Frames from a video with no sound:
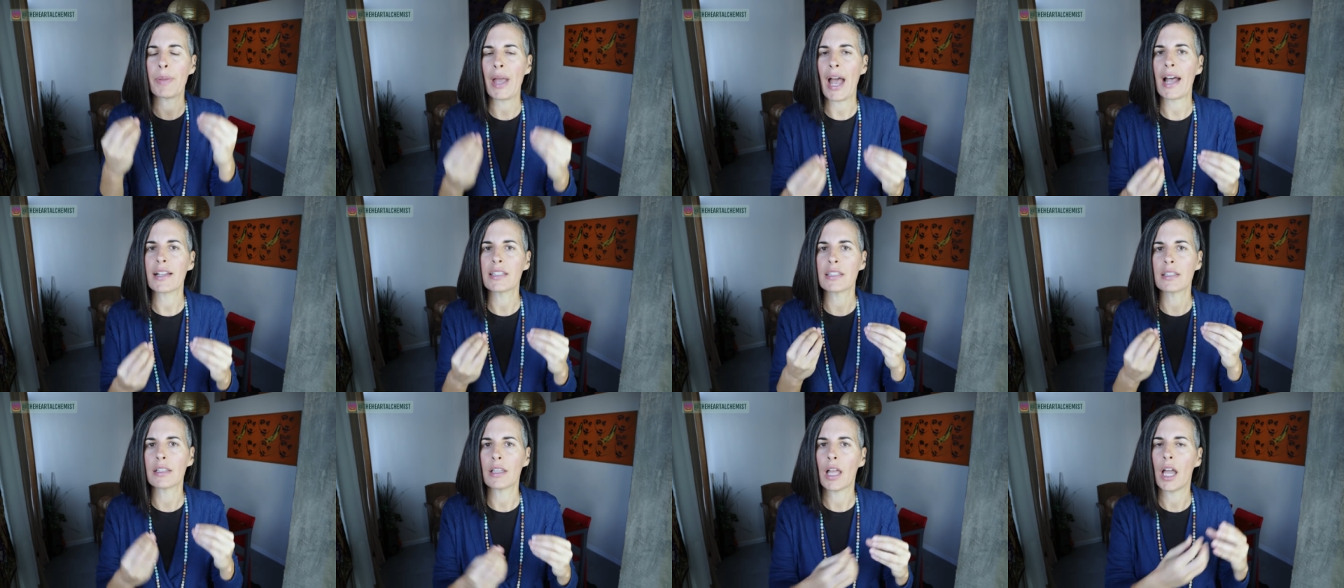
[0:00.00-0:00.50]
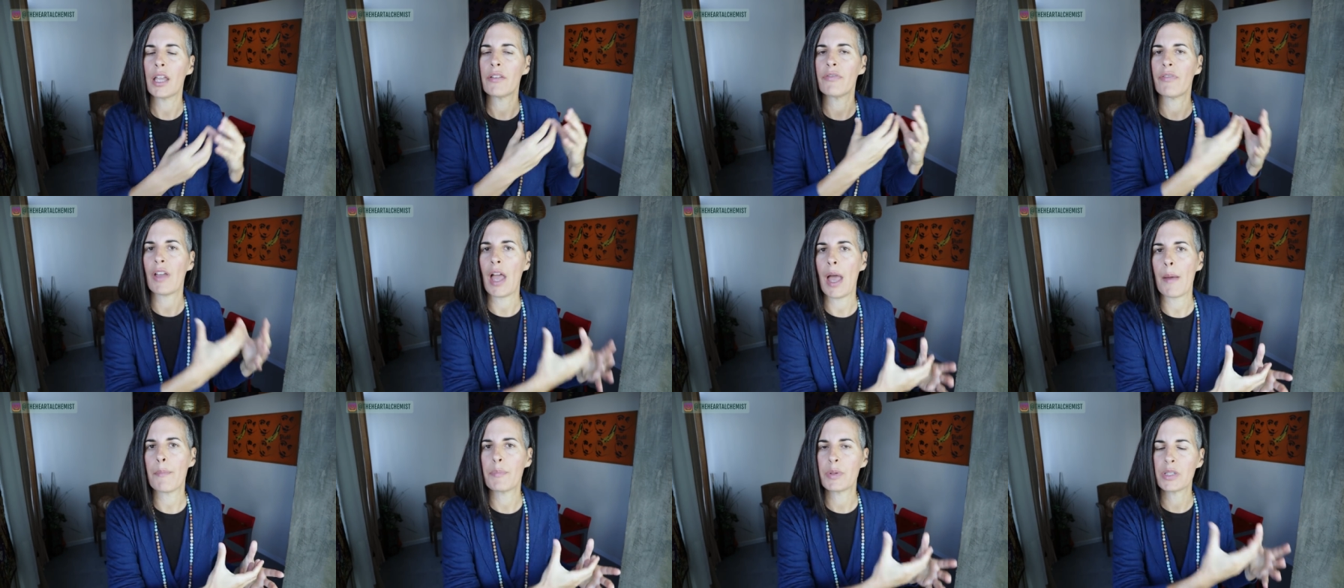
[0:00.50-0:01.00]
past
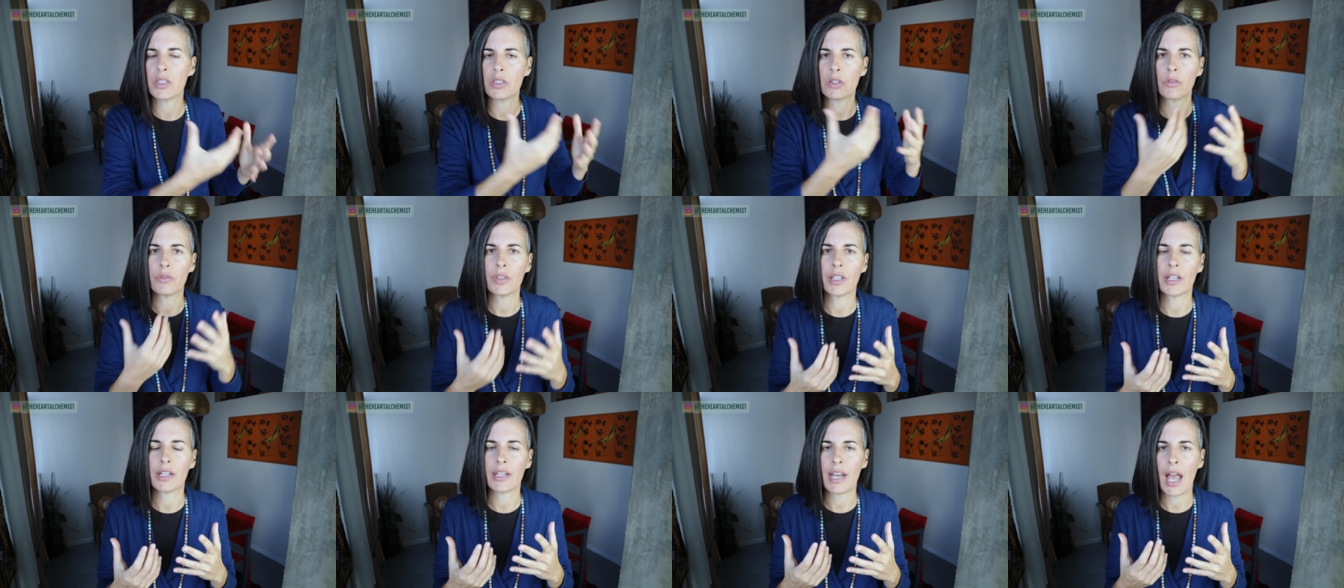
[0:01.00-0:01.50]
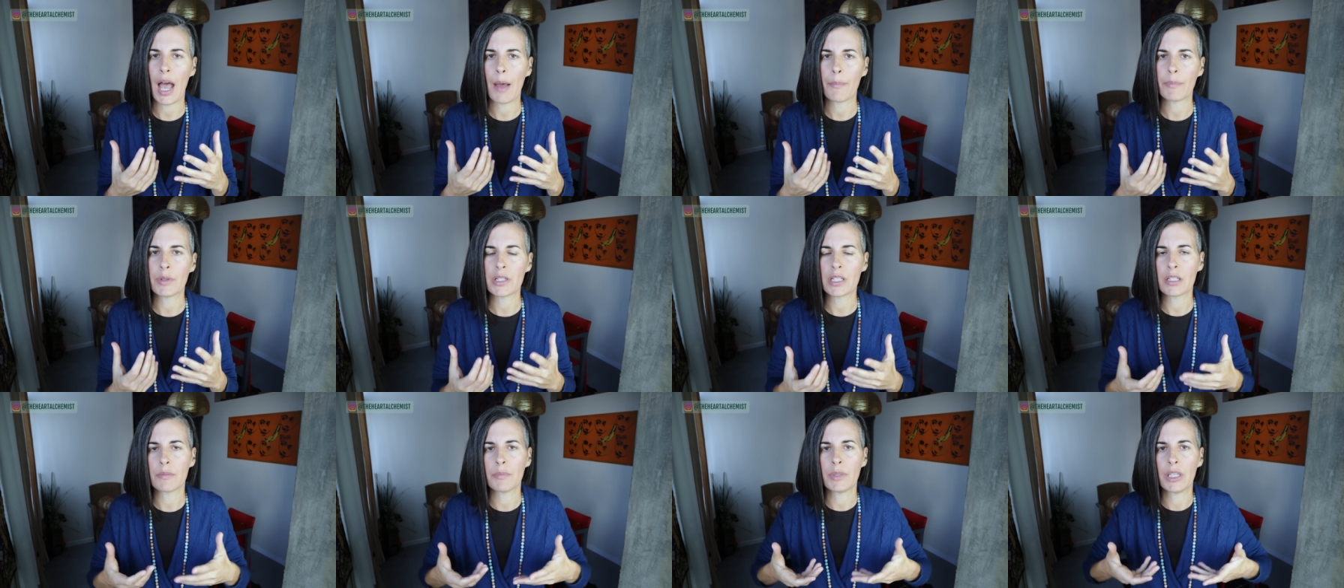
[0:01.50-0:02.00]
life episode that had
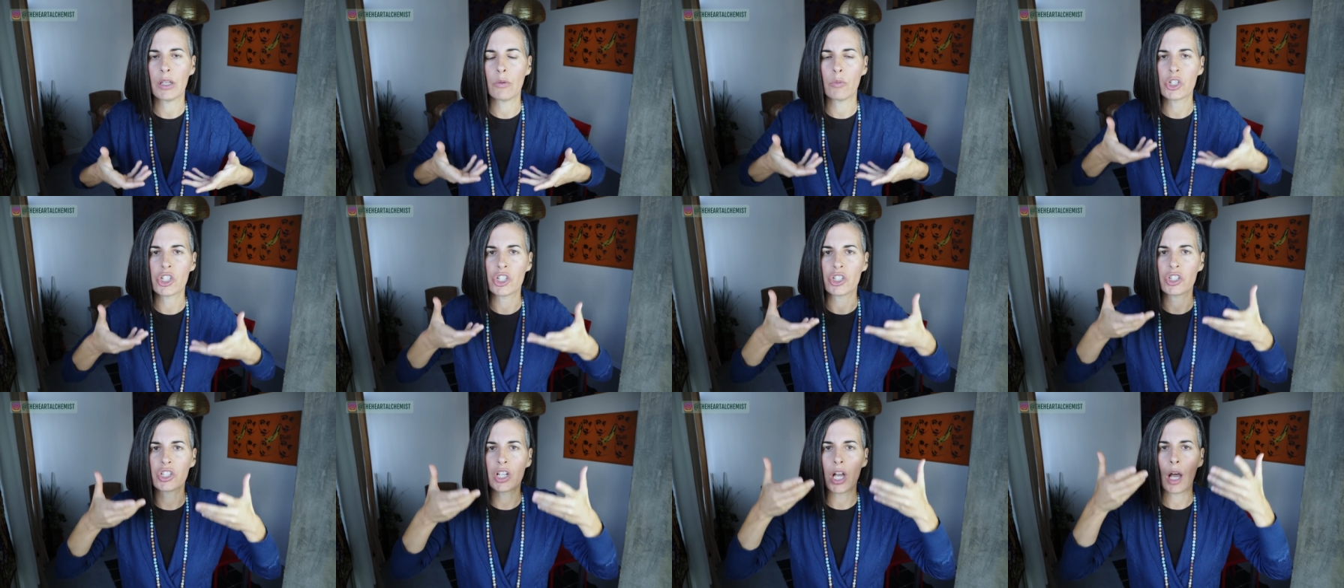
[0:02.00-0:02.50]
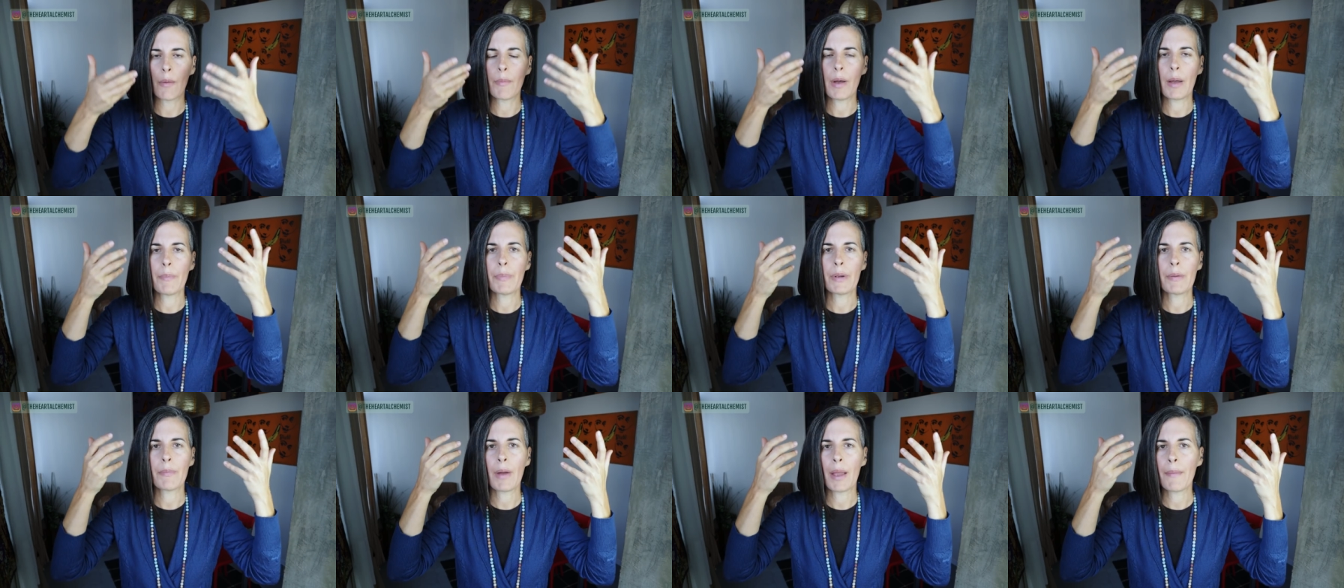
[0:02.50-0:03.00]
happened to me. It would just come
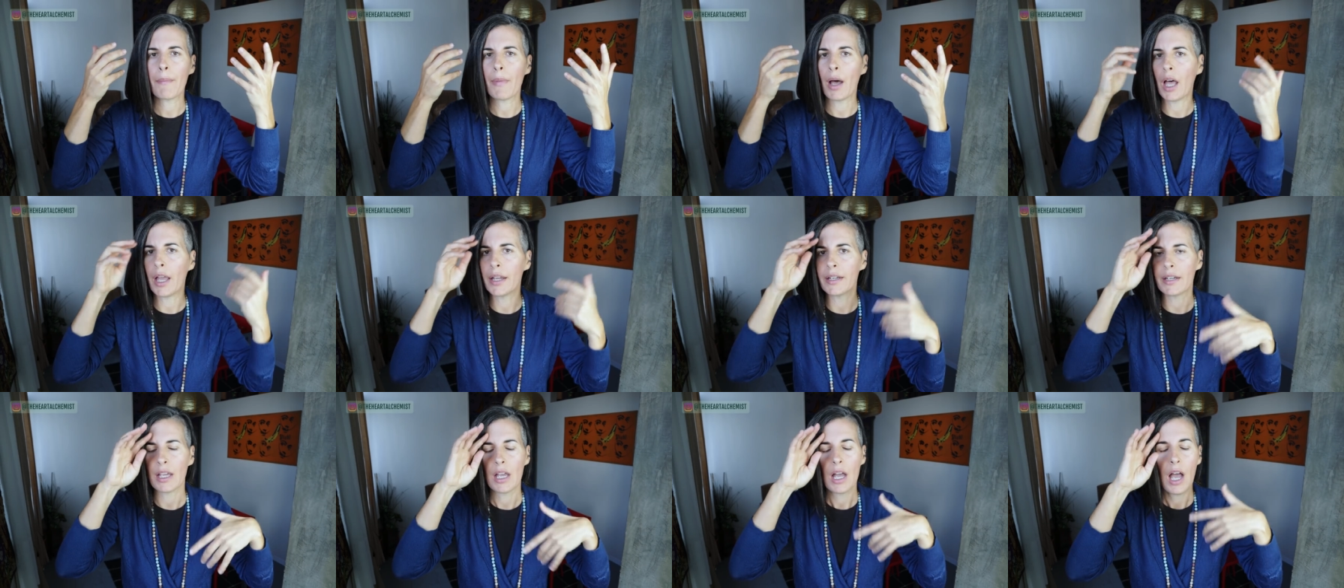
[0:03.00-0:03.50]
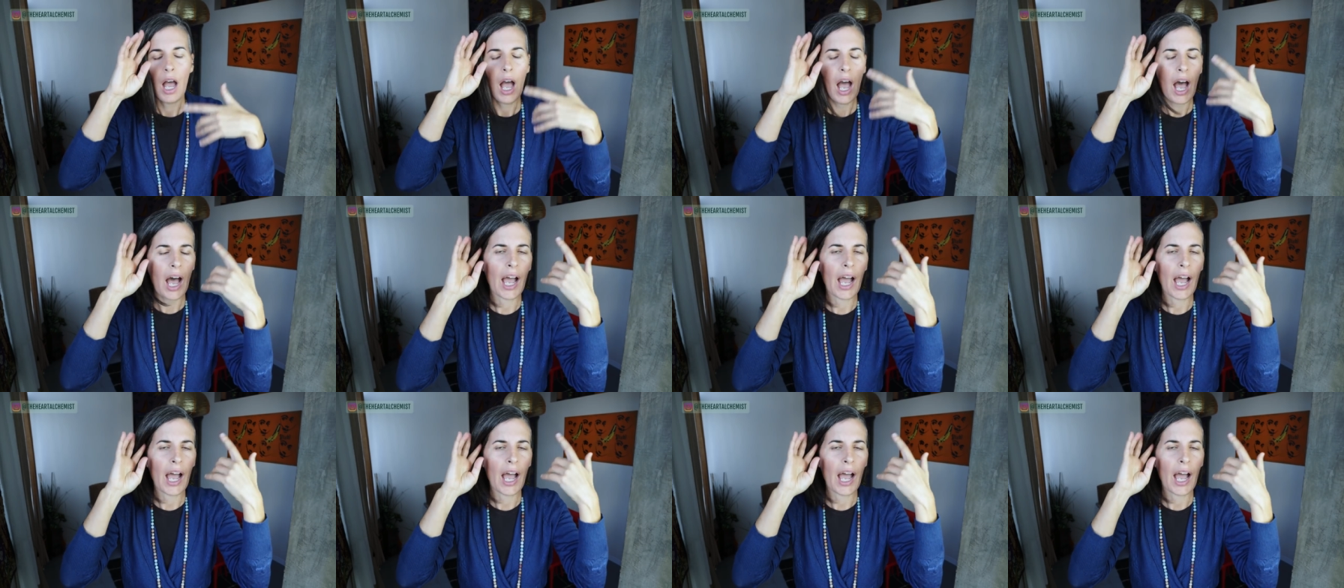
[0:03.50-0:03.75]
up in my mind.